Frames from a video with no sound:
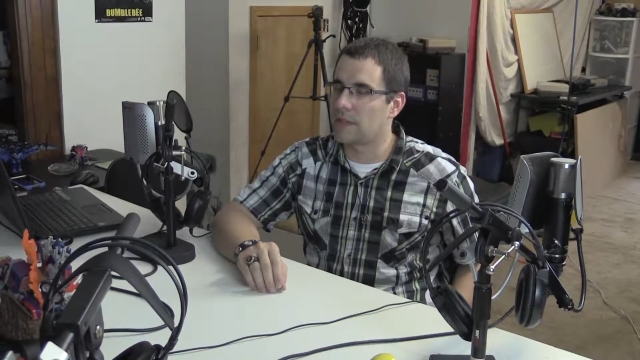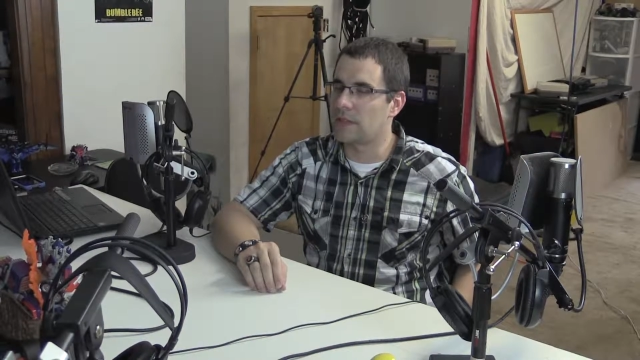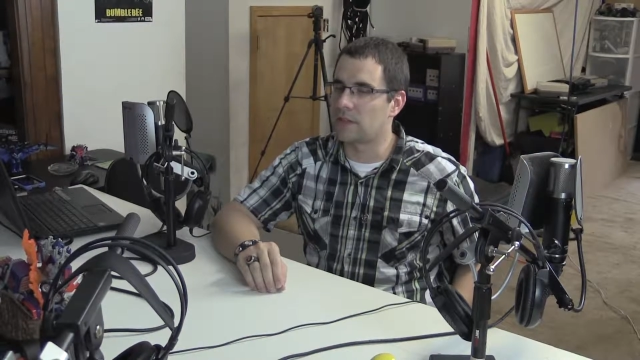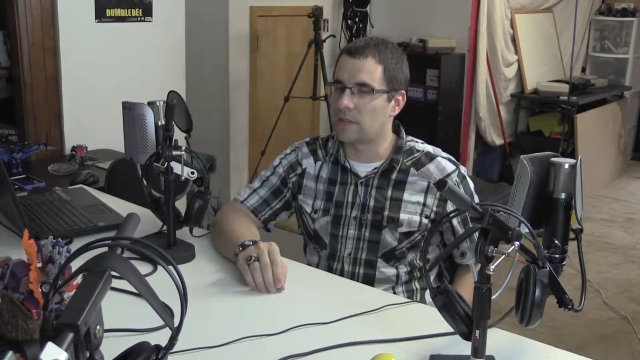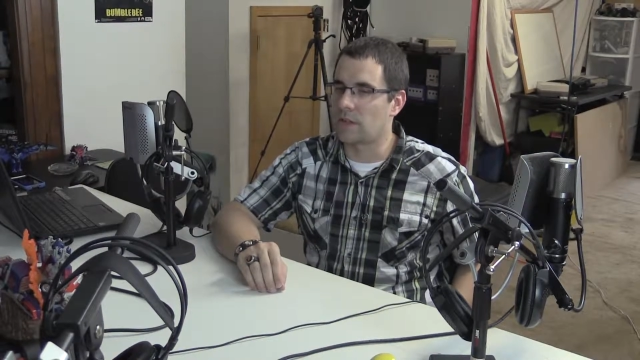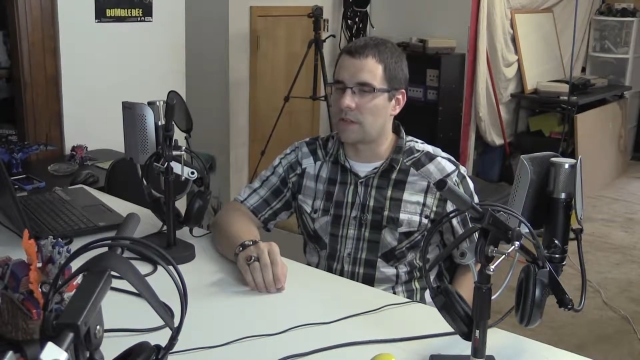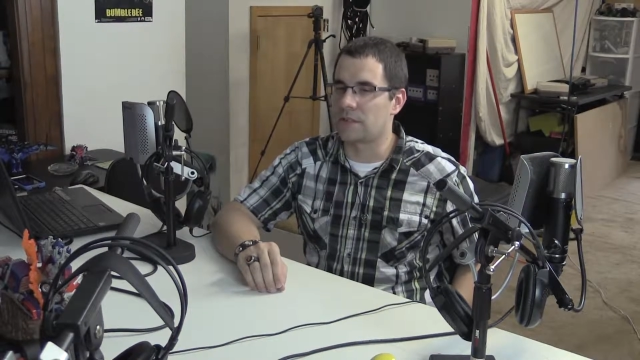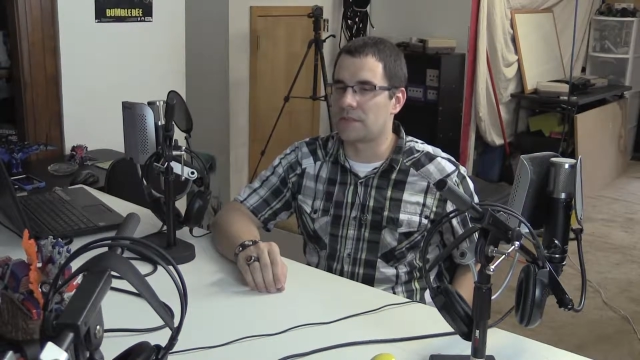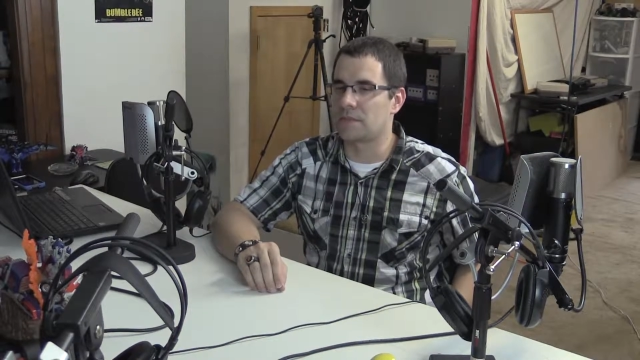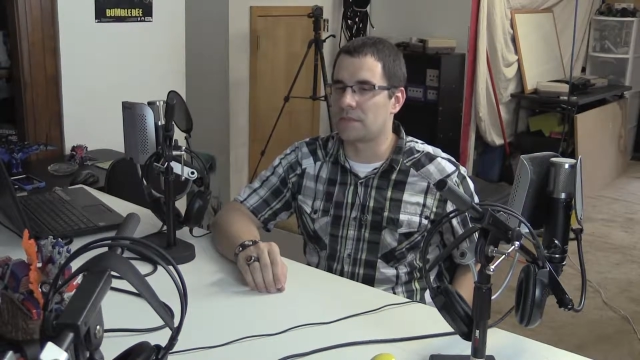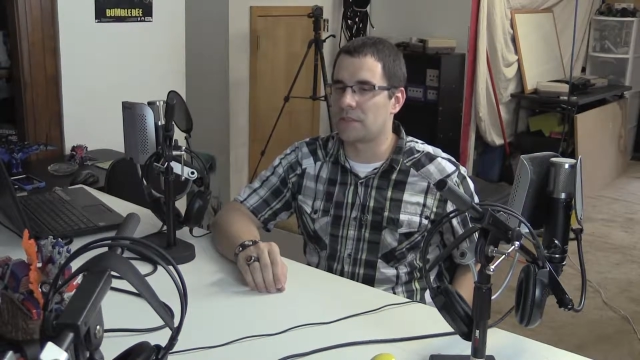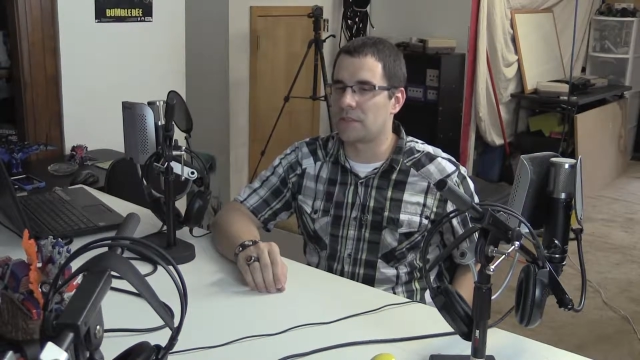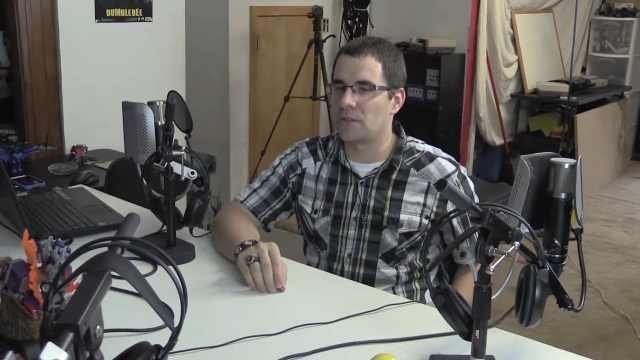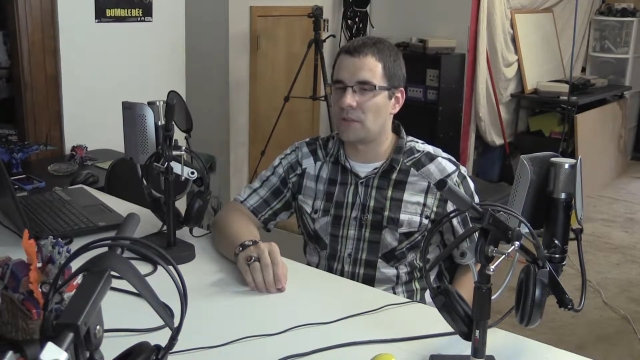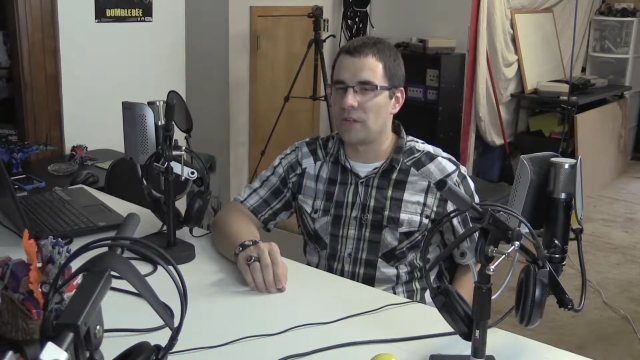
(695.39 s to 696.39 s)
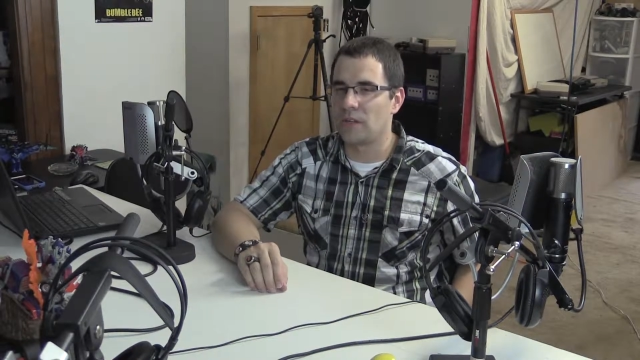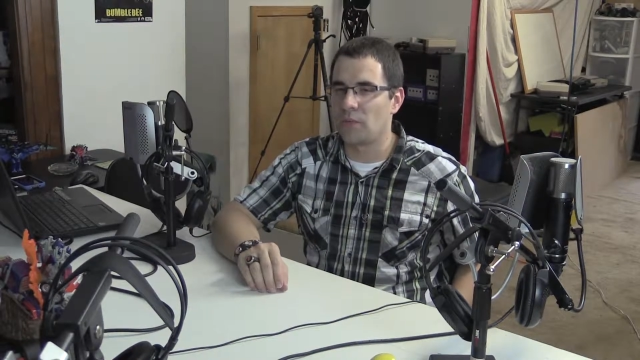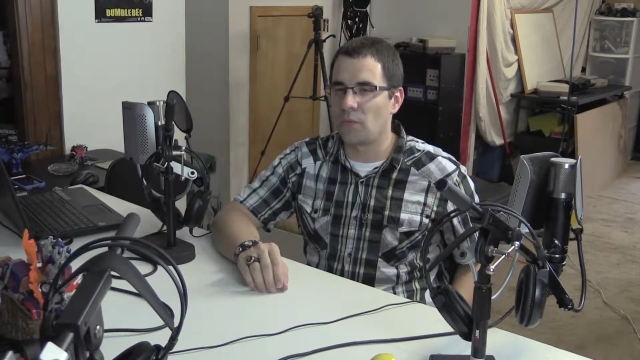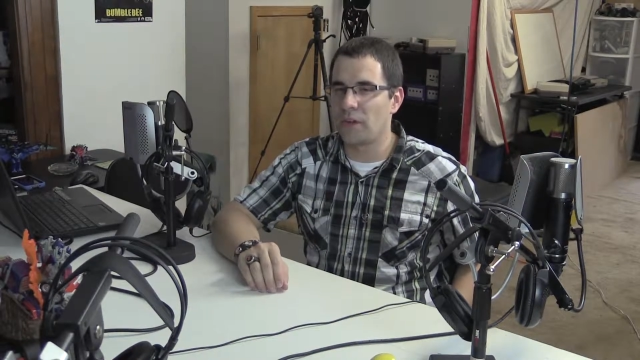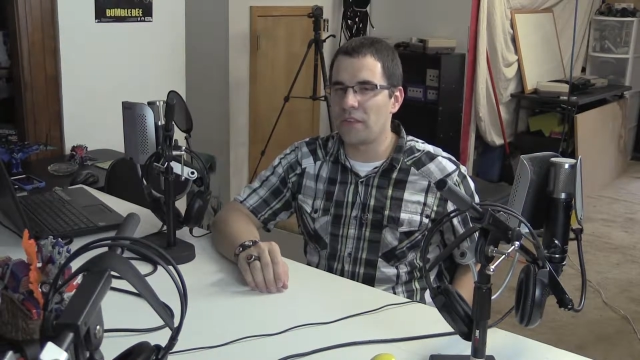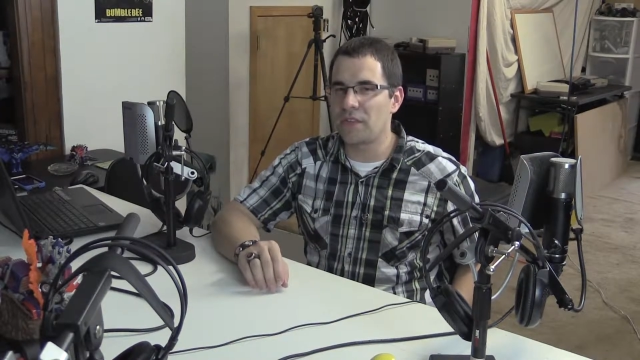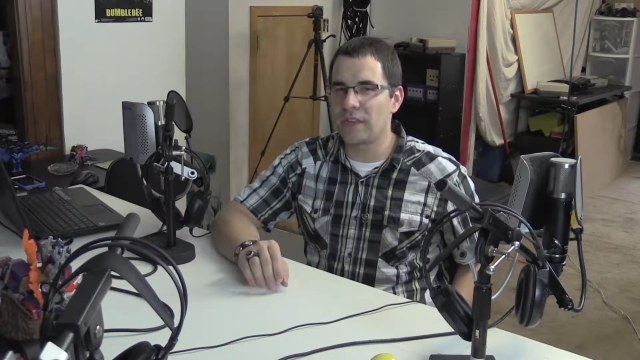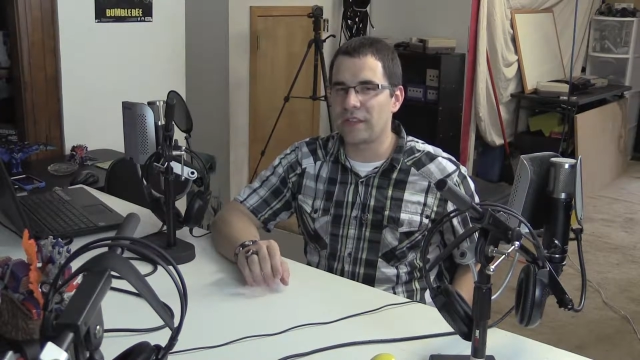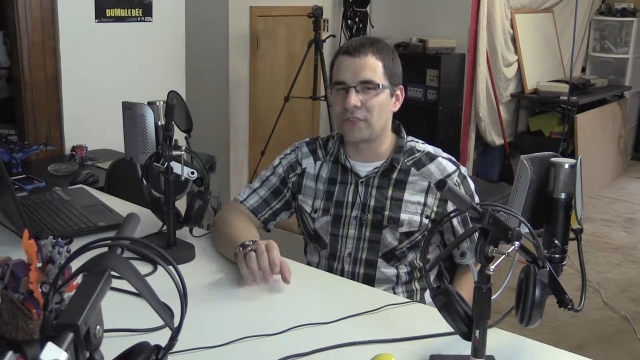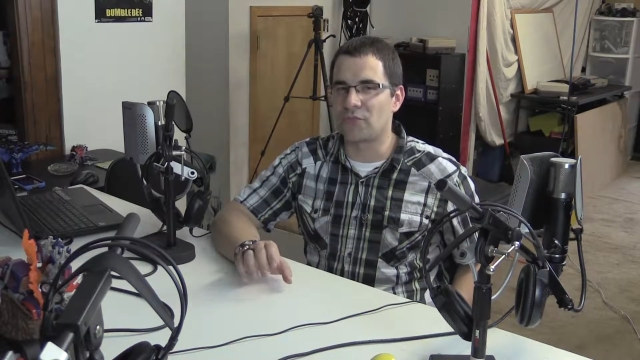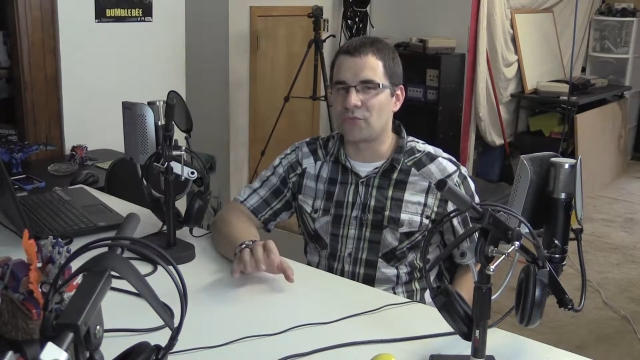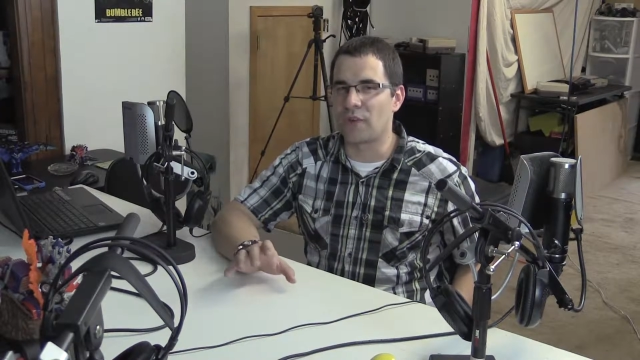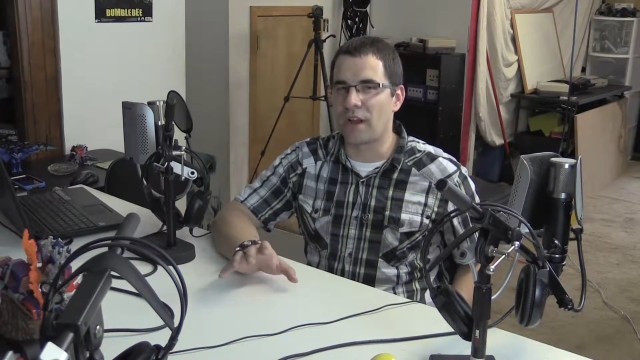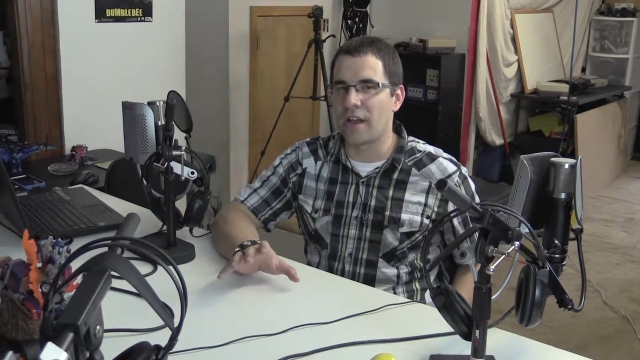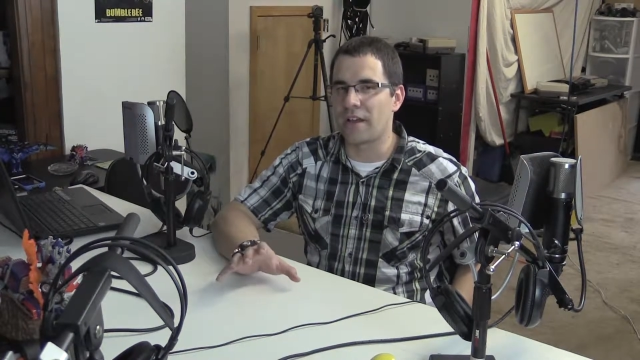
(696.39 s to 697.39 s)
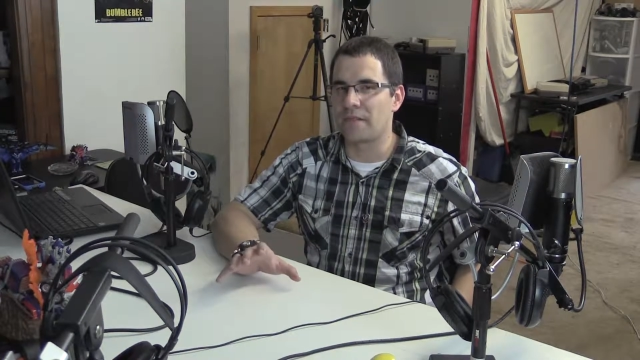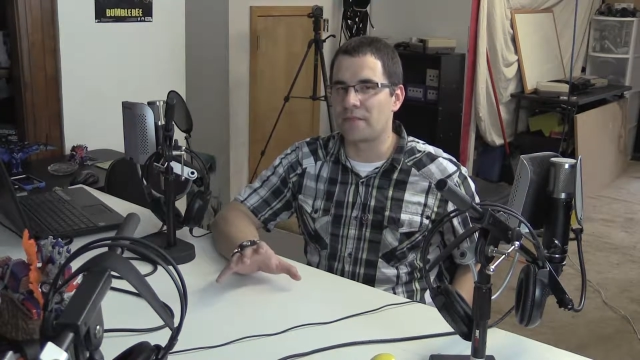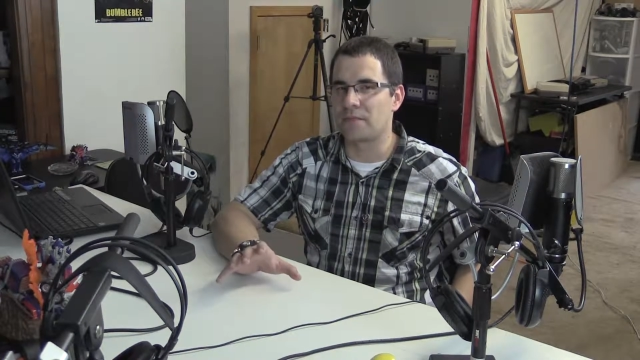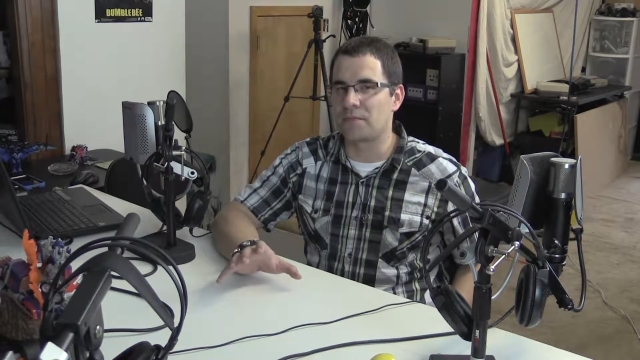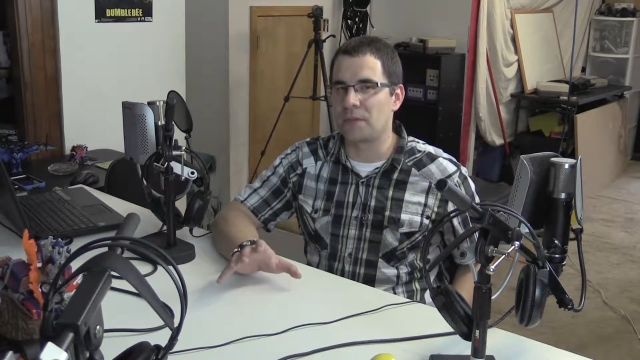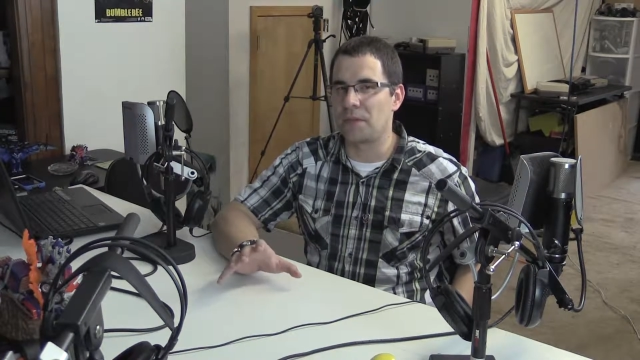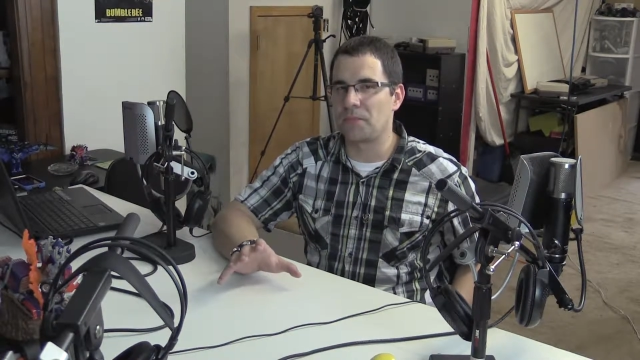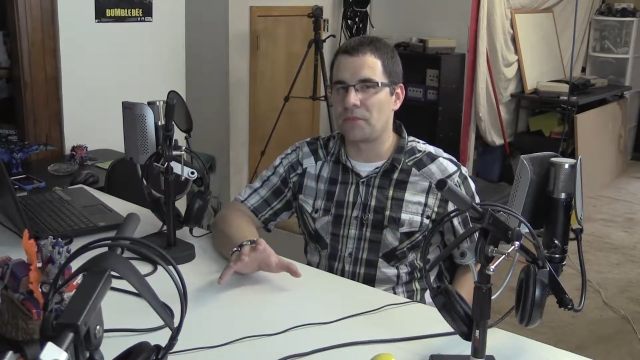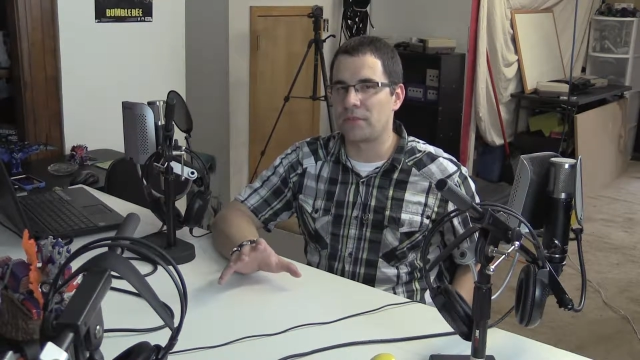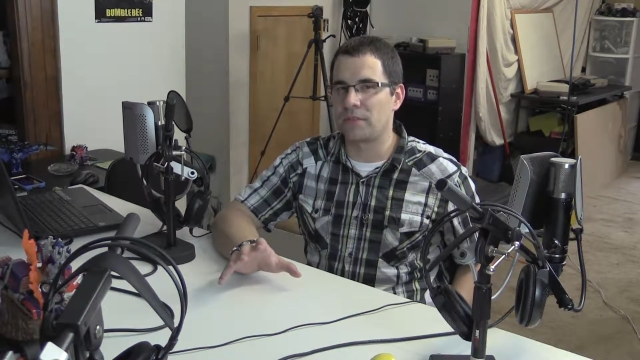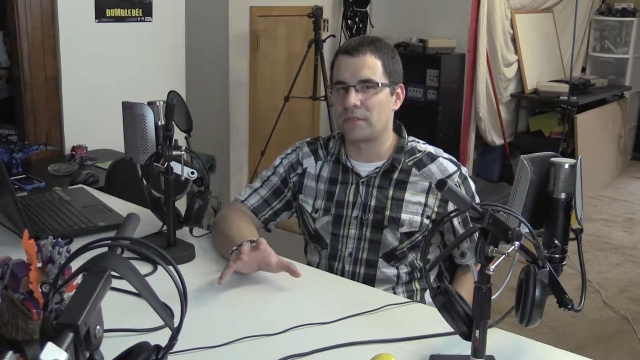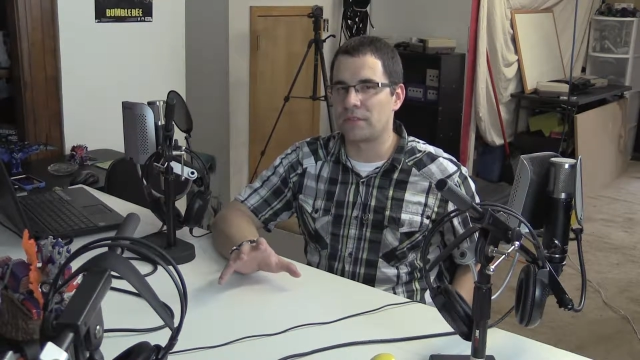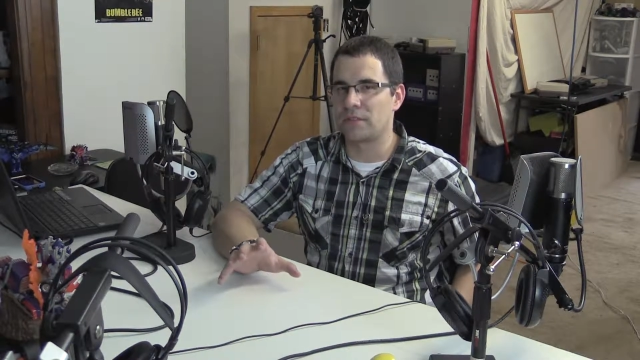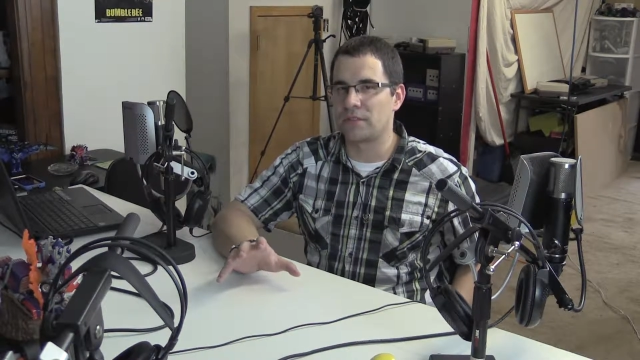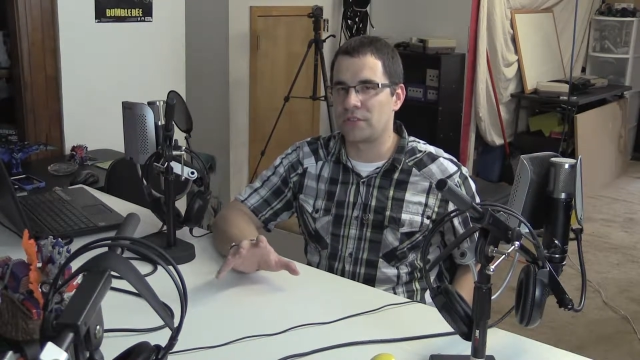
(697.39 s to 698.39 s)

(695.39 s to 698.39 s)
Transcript: That's awesome. So what do you think drives people